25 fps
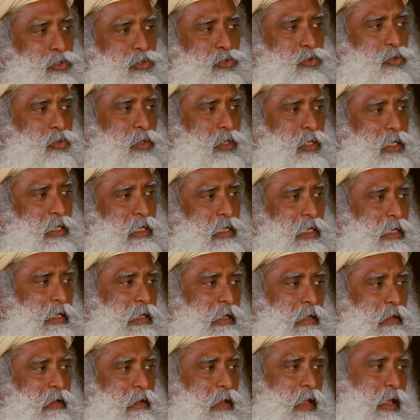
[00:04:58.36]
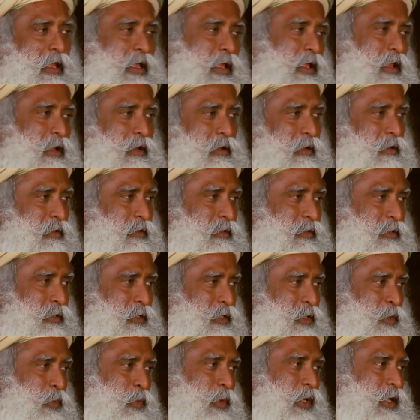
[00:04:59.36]
truly clinically ill,
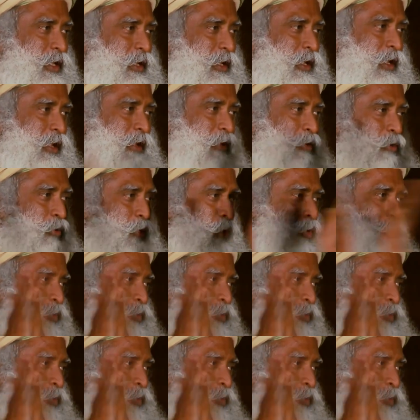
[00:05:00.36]
we can hand you